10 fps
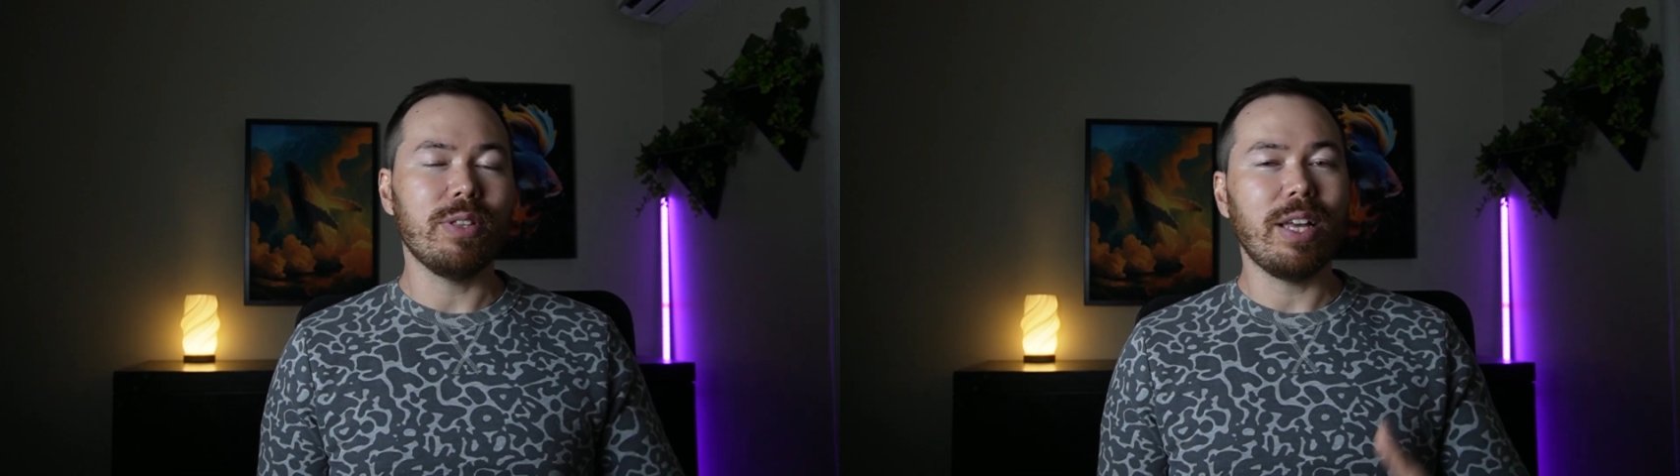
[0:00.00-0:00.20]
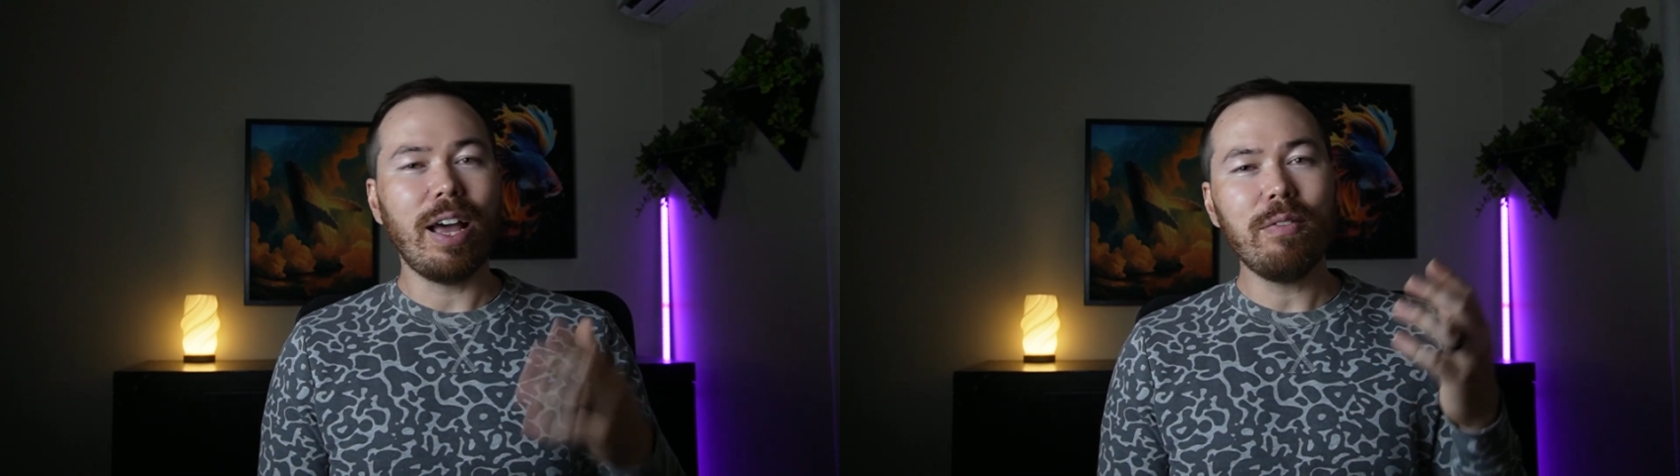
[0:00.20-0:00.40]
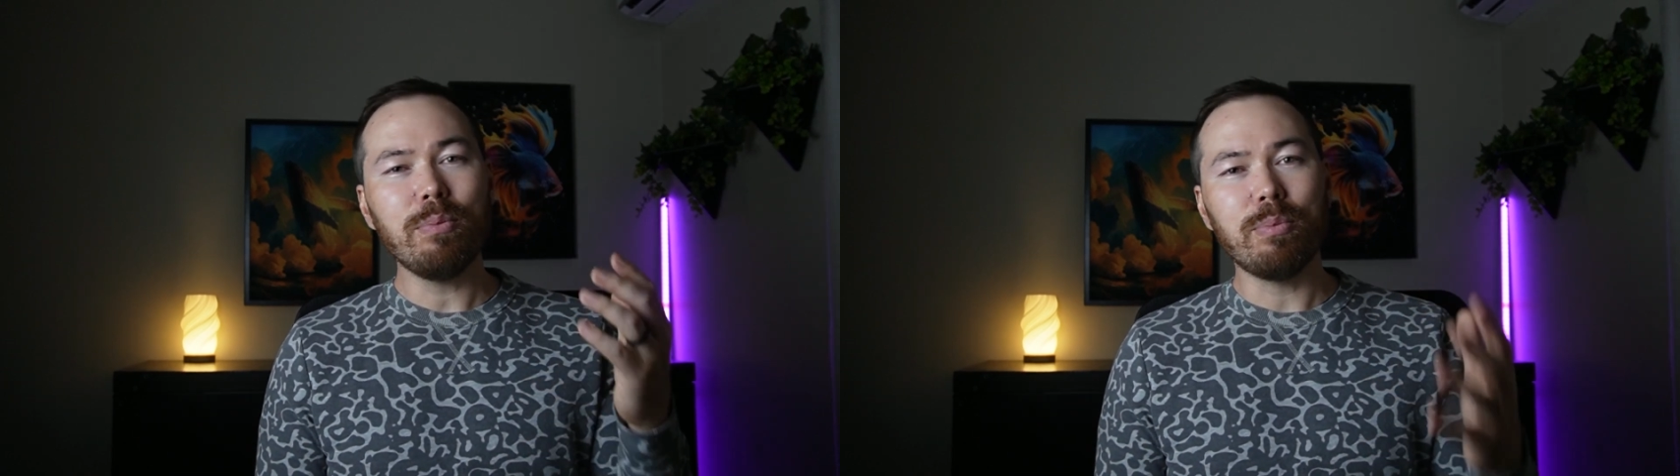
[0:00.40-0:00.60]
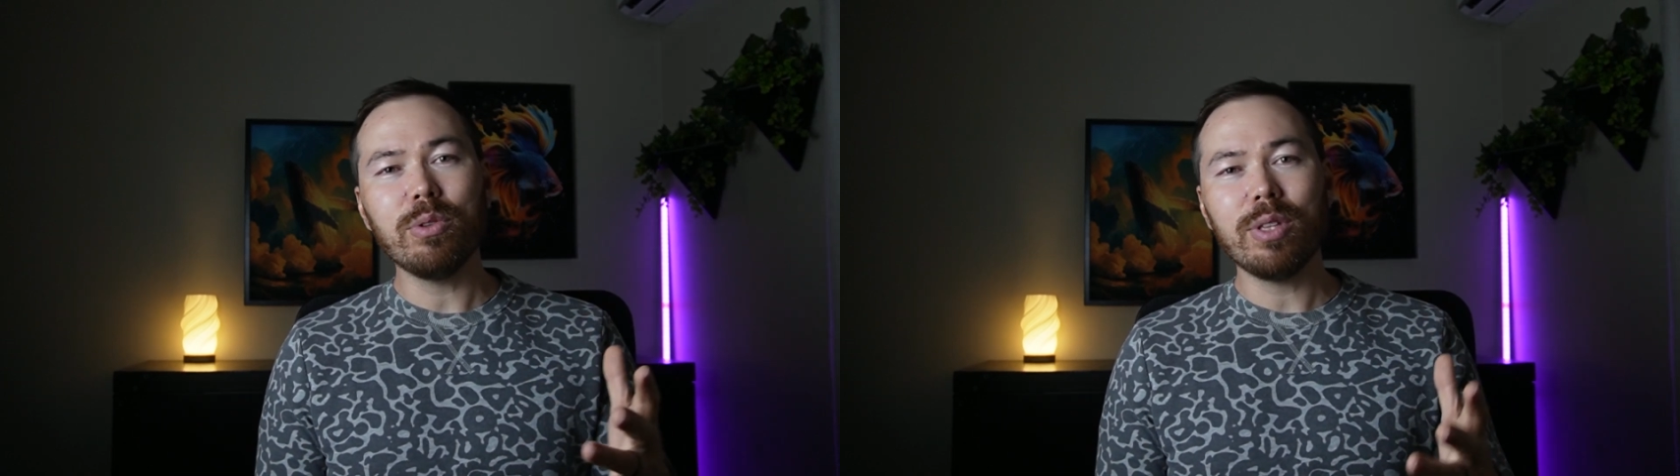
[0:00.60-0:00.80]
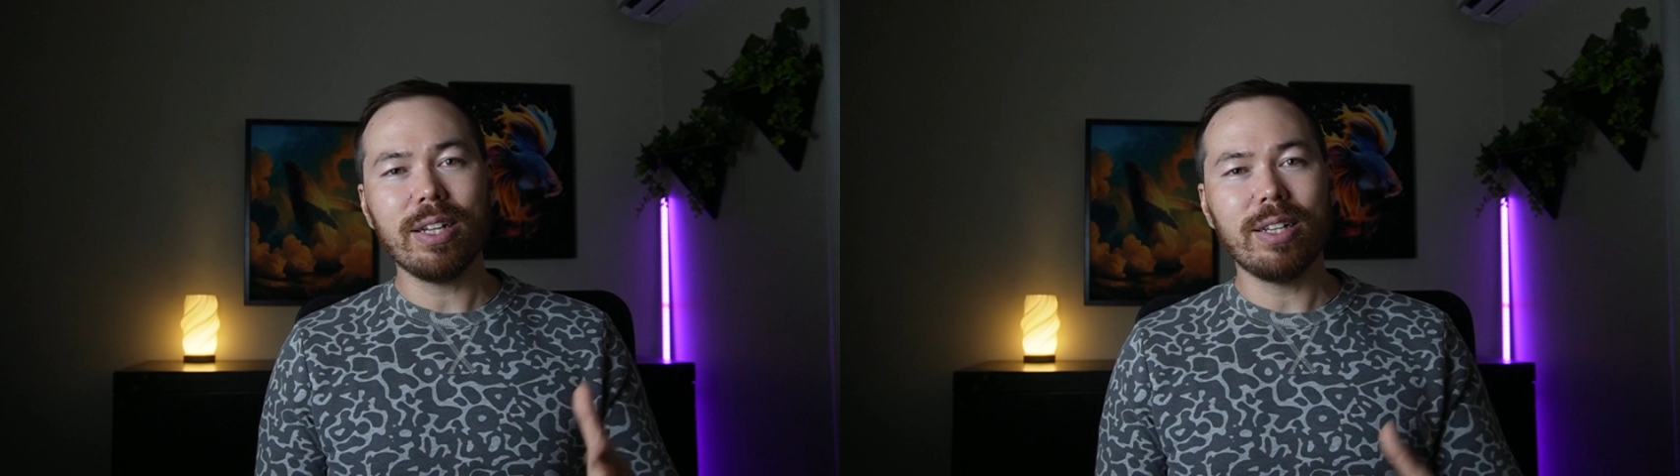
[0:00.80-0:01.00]
They haven't
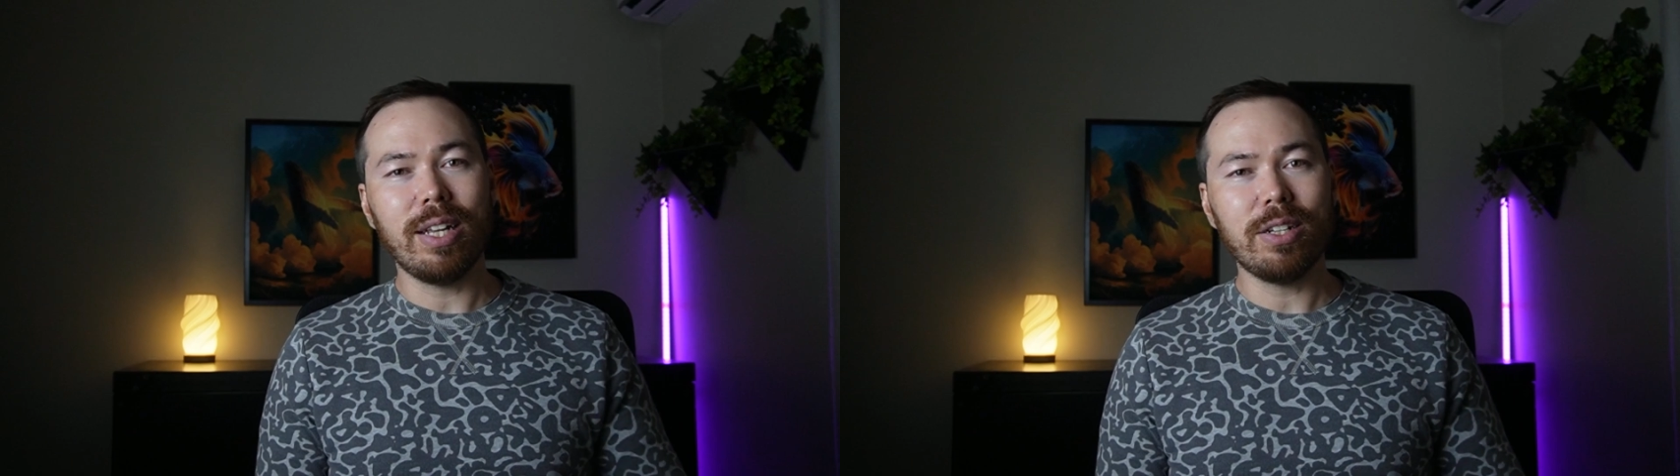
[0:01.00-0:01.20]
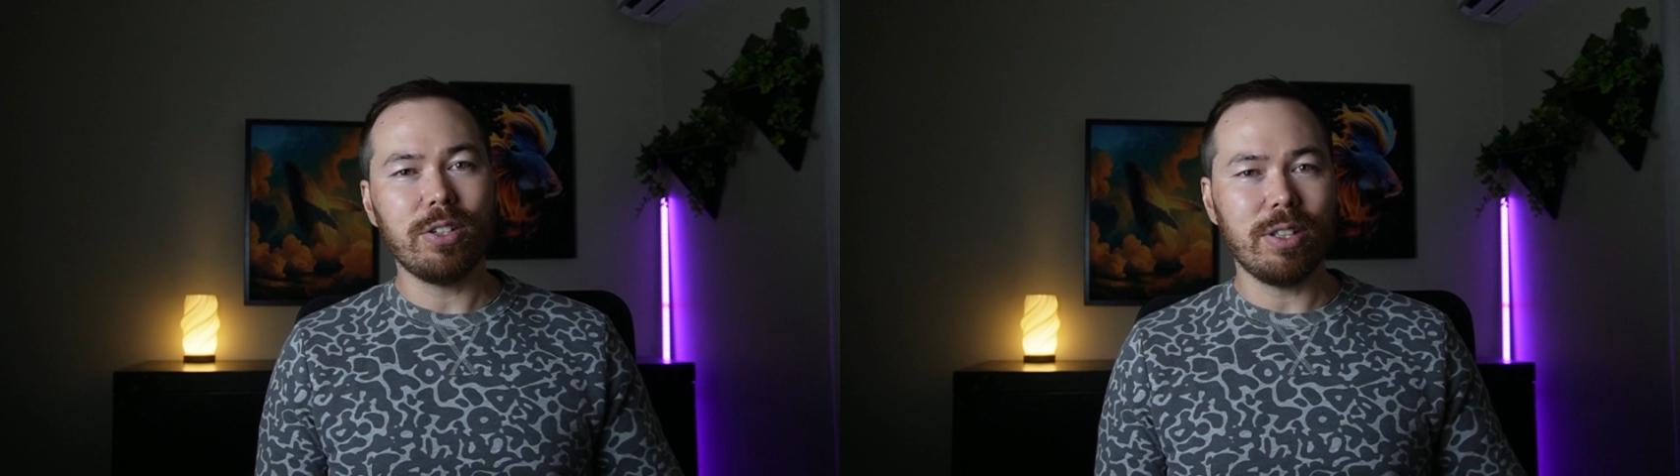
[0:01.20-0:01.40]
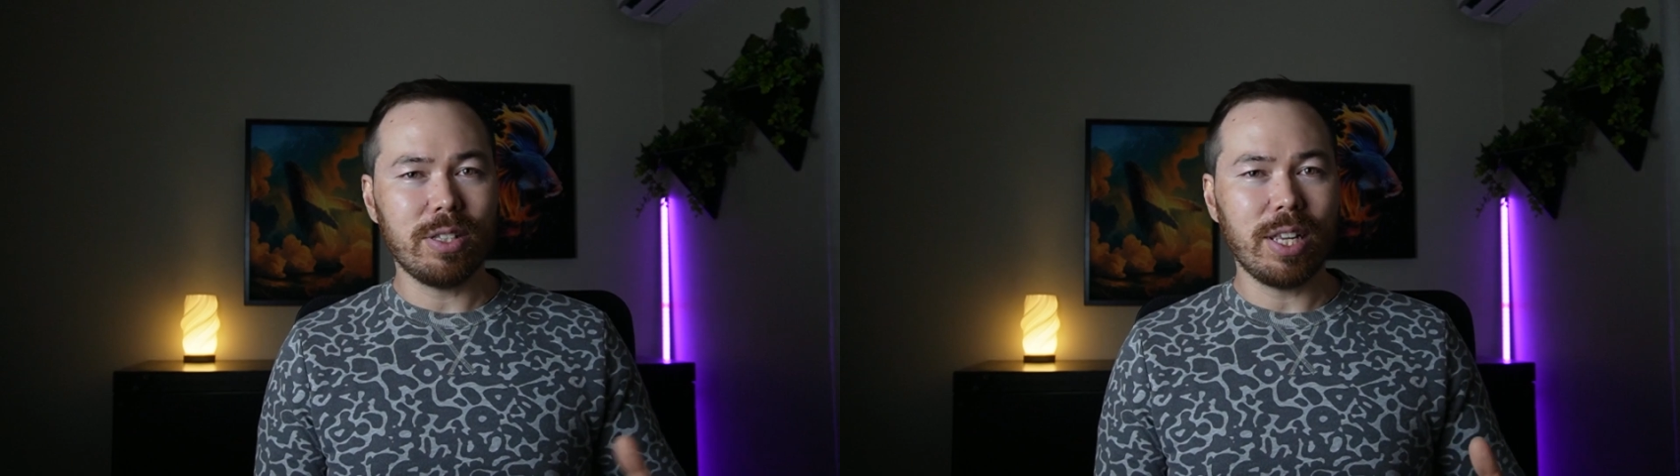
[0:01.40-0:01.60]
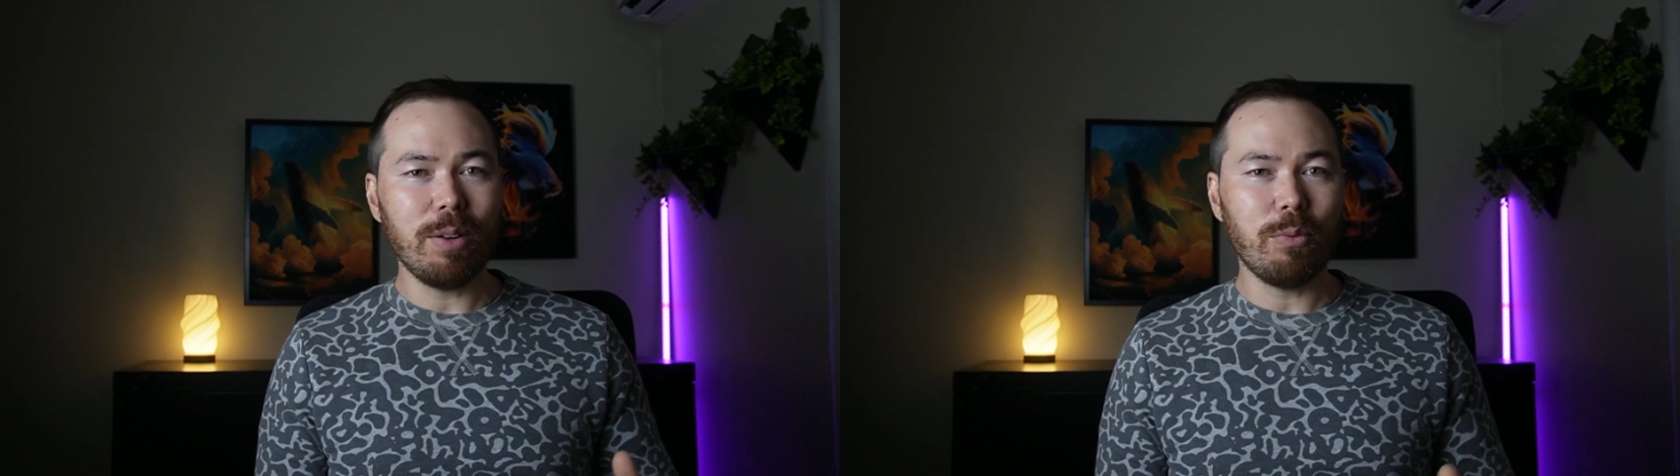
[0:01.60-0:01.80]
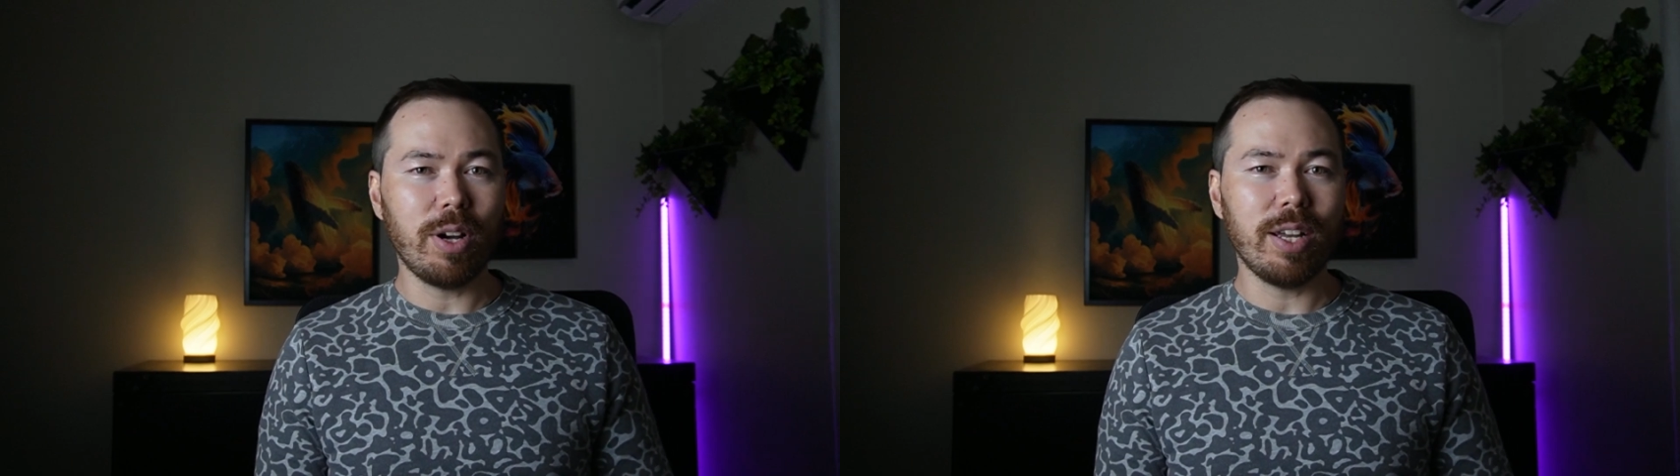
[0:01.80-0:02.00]
built that connection the
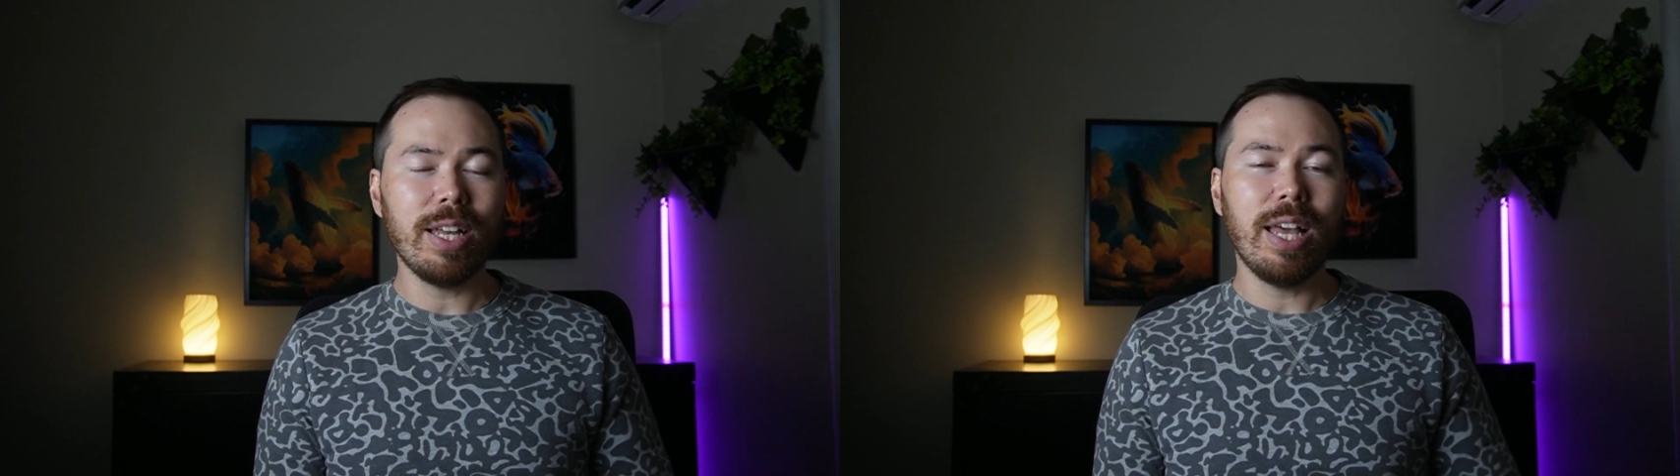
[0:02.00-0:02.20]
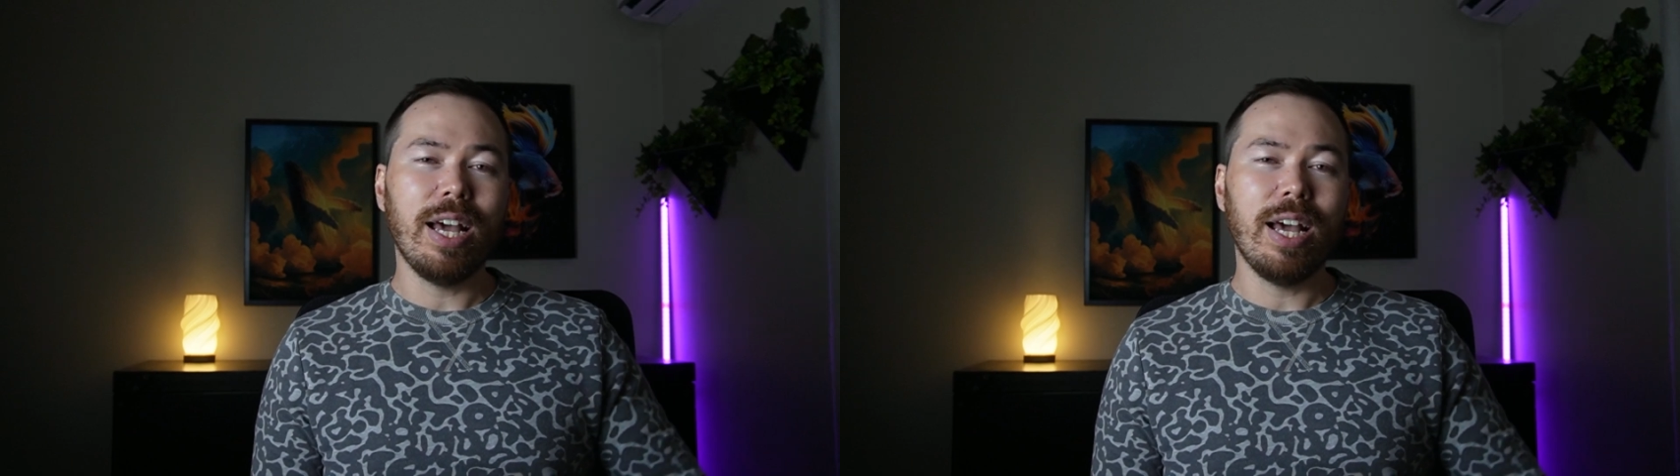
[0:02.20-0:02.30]
same way.